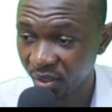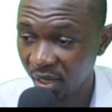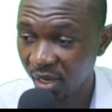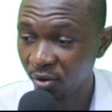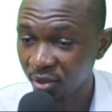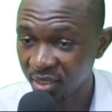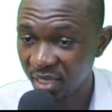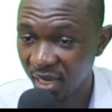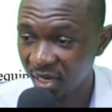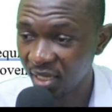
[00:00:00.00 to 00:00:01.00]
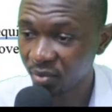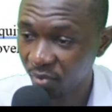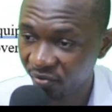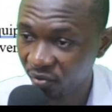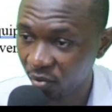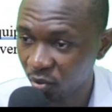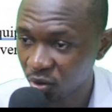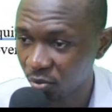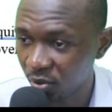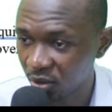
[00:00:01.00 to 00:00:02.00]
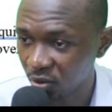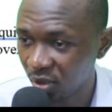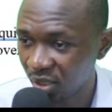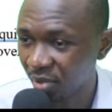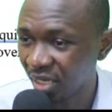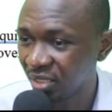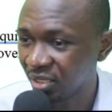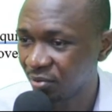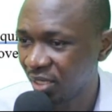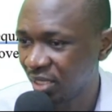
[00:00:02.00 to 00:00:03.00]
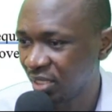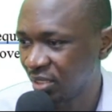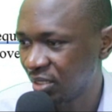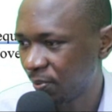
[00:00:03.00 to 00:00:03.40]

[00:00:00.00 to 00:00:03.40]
I know it's the hardest part for most of the students, but it's very easy.